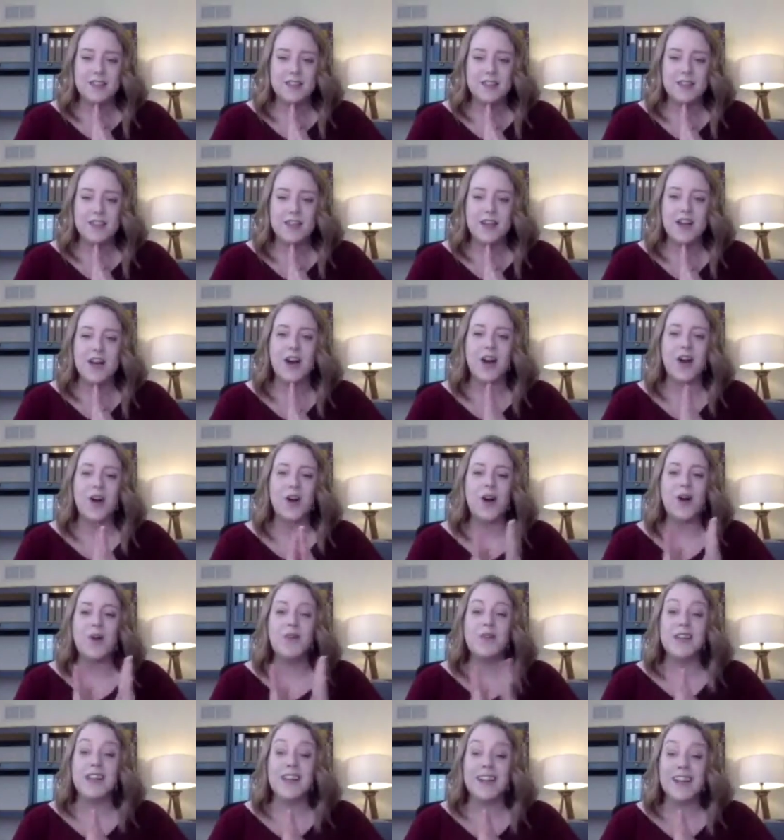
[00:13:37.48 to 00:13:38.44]

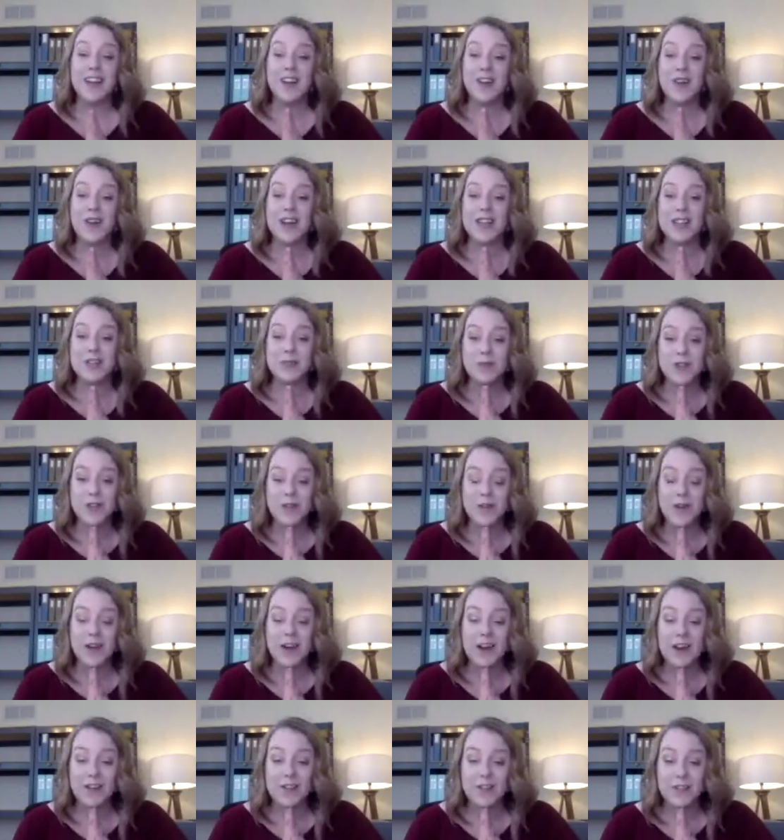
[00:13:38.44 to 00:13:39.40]
Nikhil asked, will you
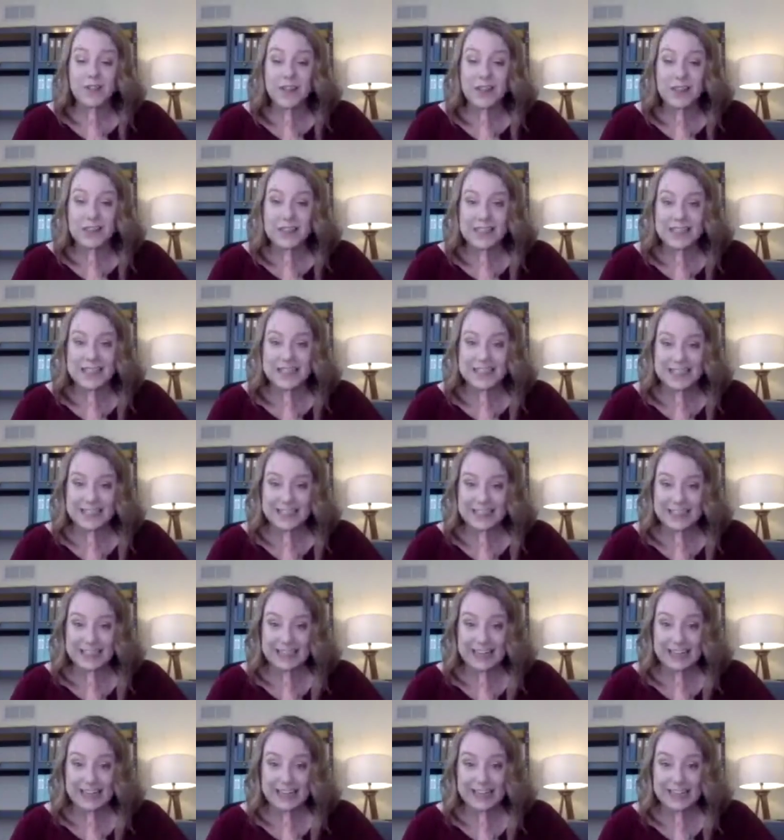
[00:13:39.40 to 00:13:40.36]
have the list on
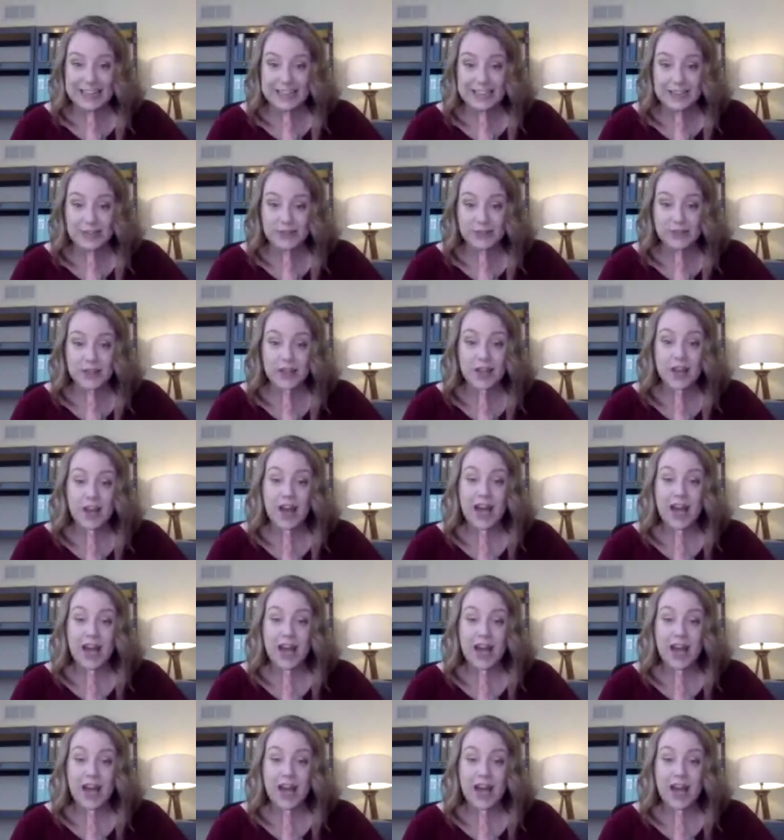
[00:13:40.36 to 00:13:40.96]
a handout?